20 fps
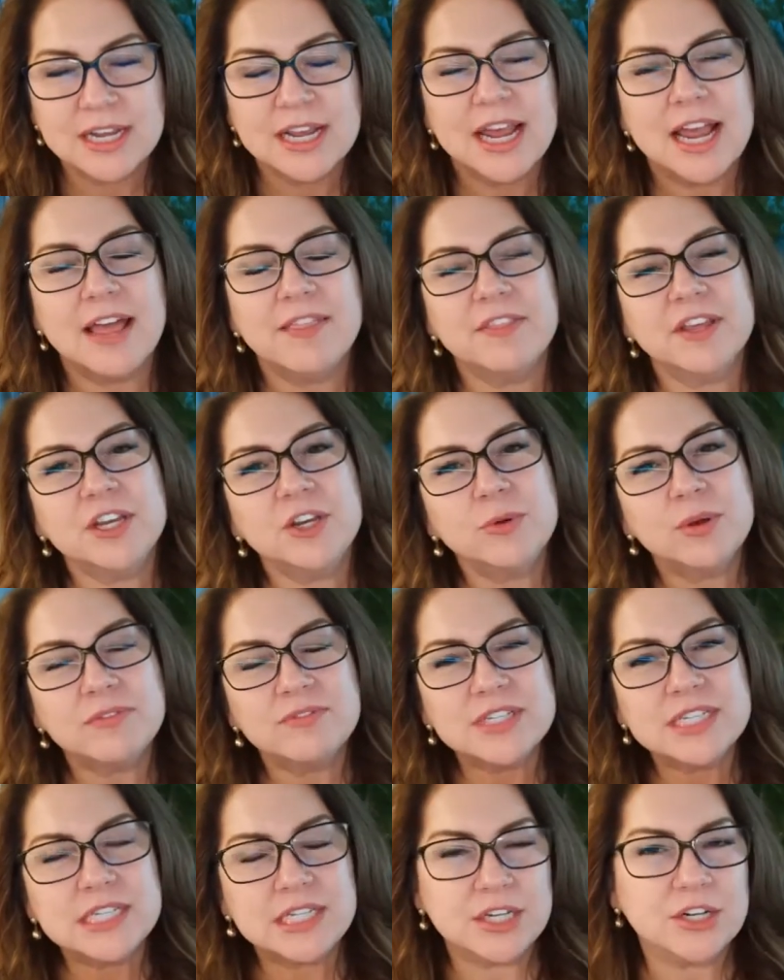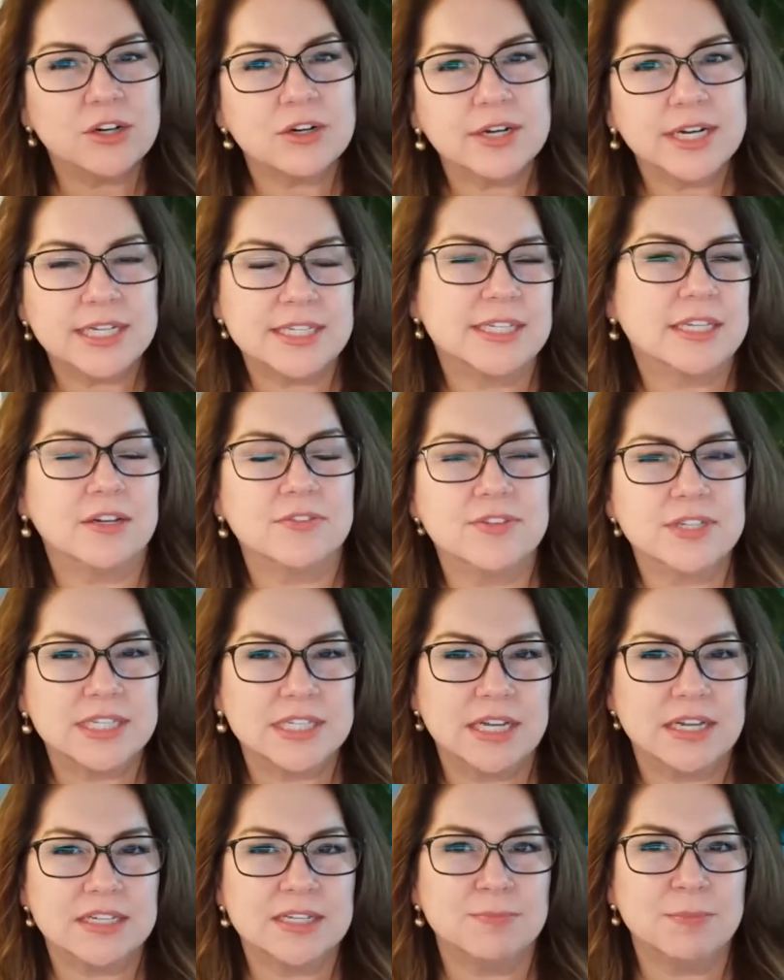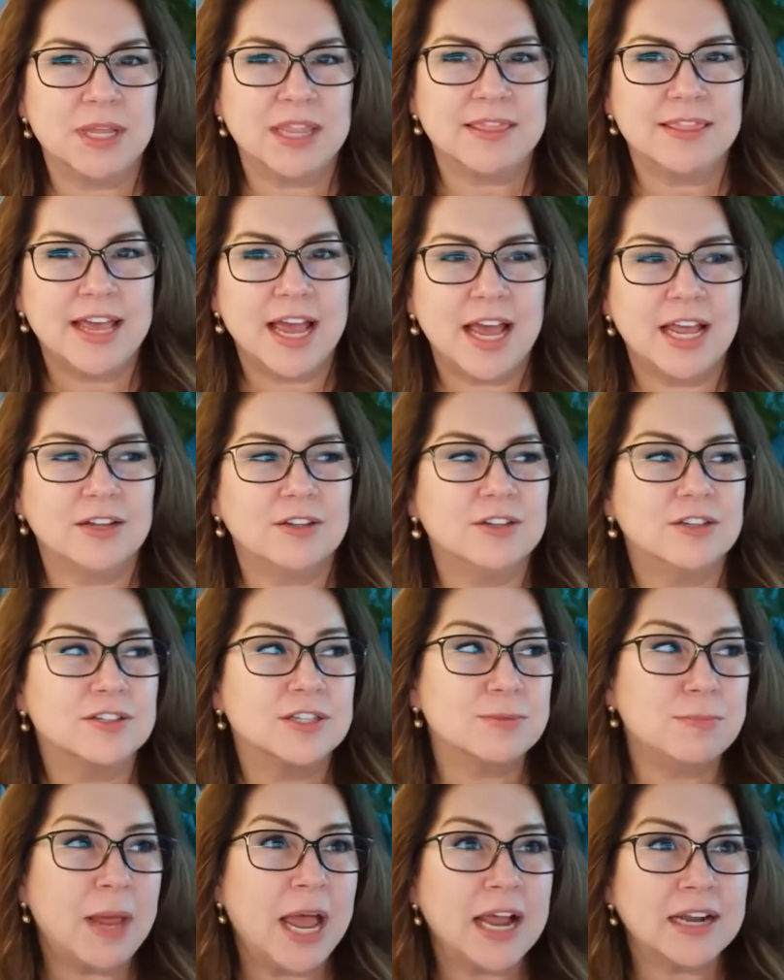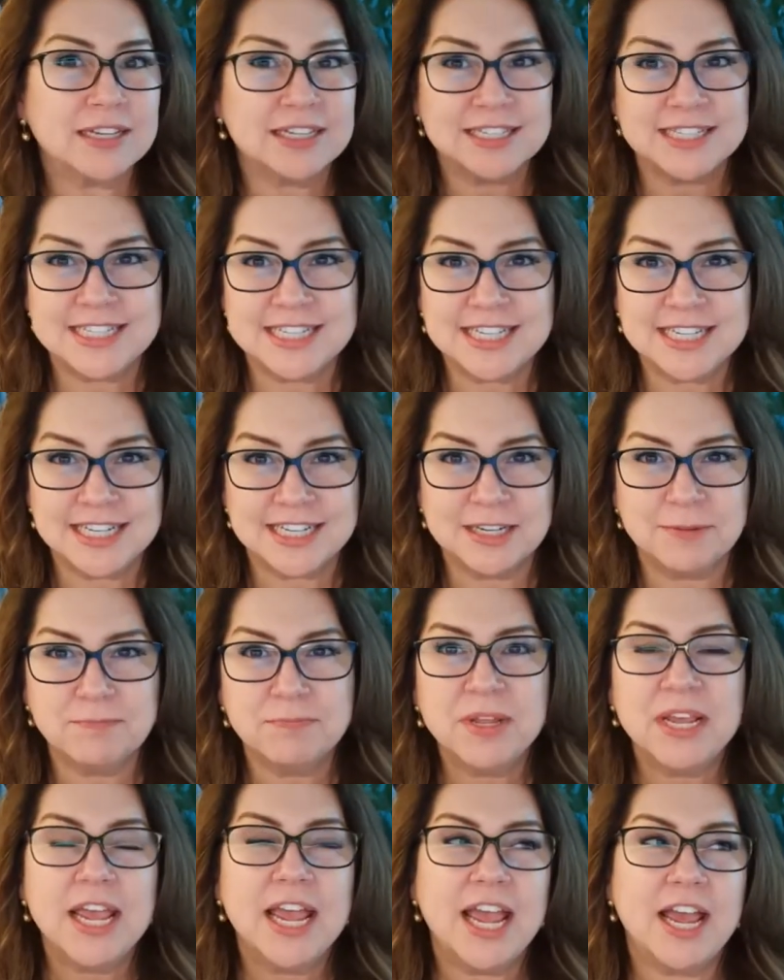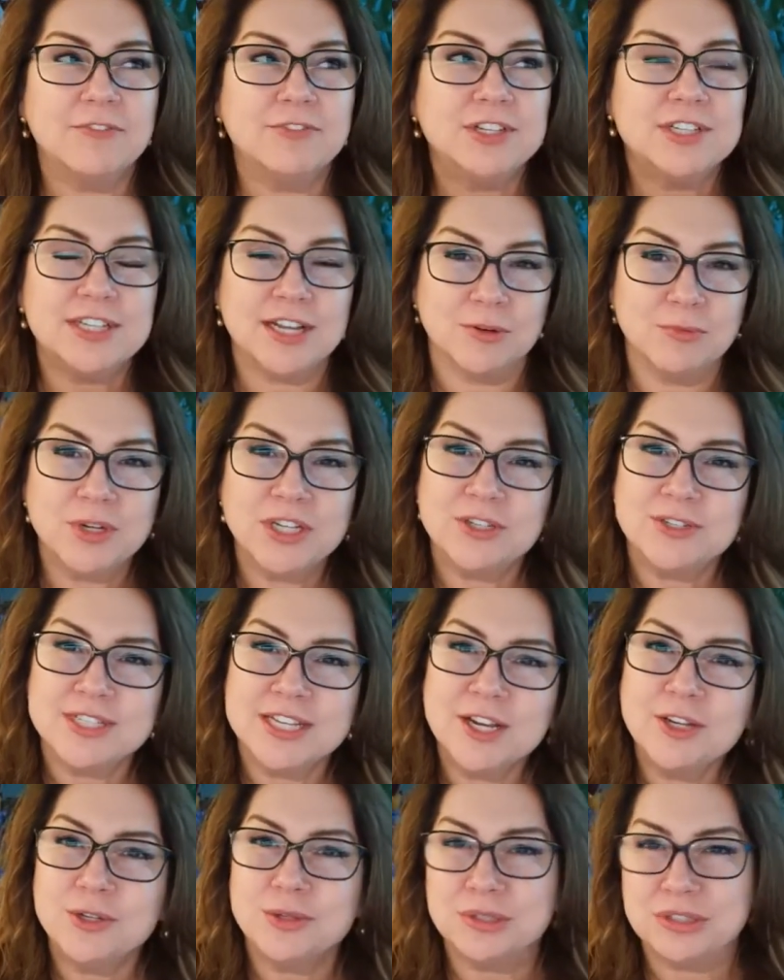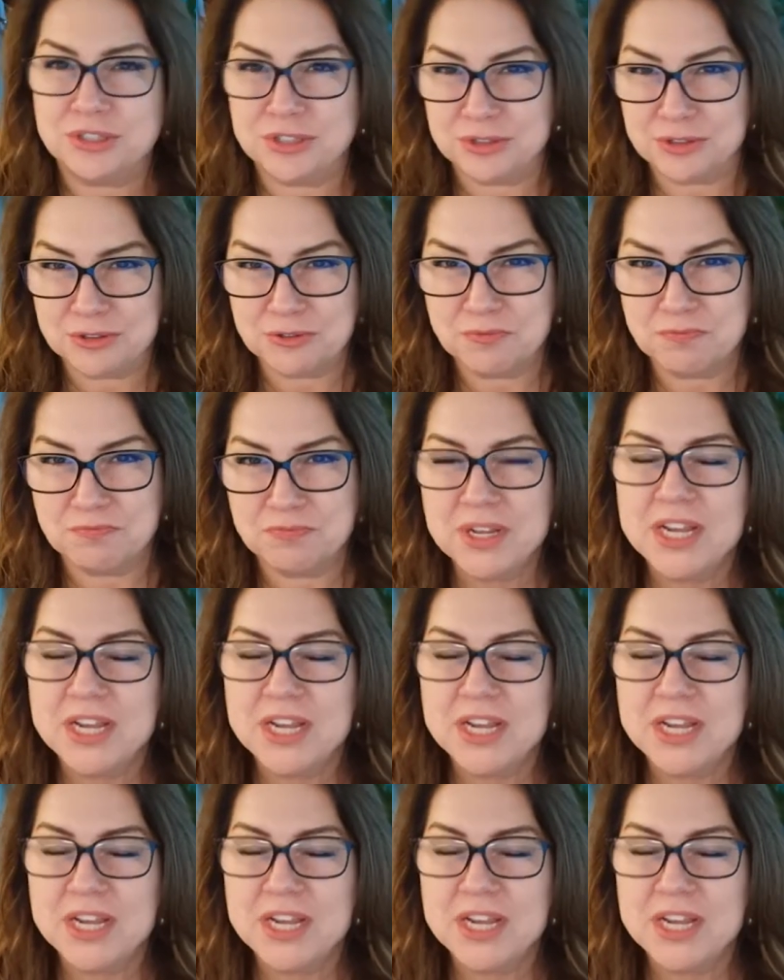and then you have a CRA self-assessment that looks back to see, have you done what you said you'd do?